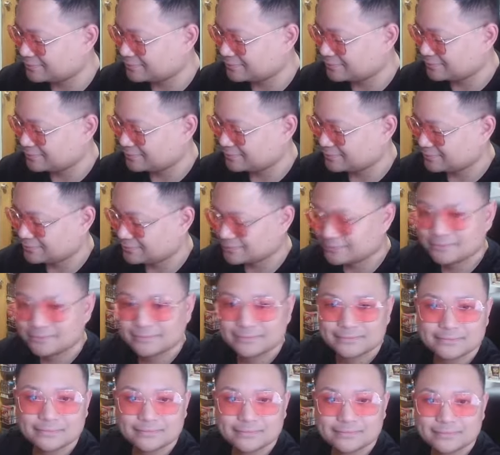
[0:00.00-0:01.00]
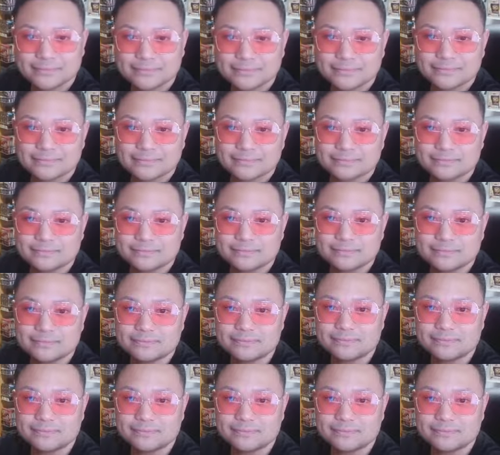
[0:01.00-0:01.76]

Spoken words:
[no speech]